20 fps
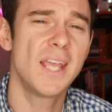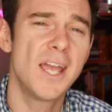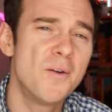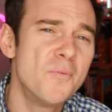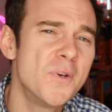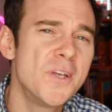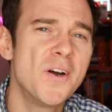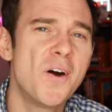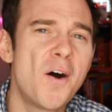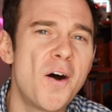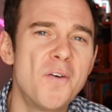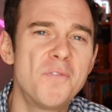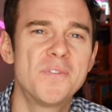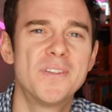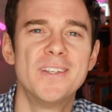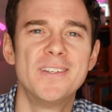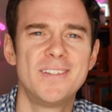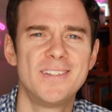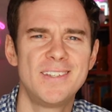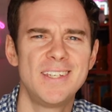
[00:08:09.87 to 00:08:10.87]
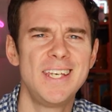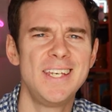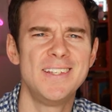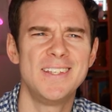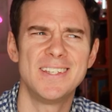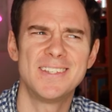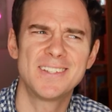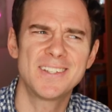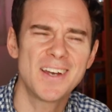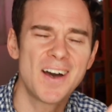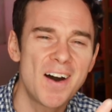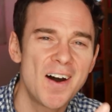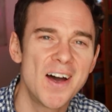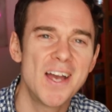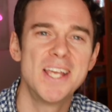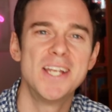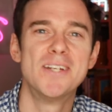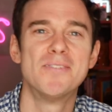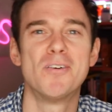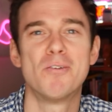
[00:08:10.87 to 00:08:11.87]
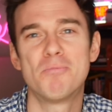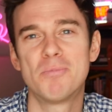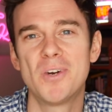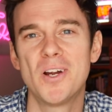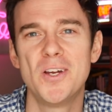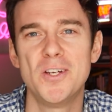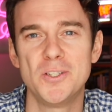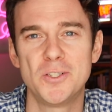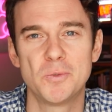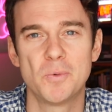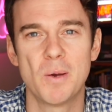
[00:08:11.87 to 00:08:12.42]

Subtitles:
And we often see this kind of approach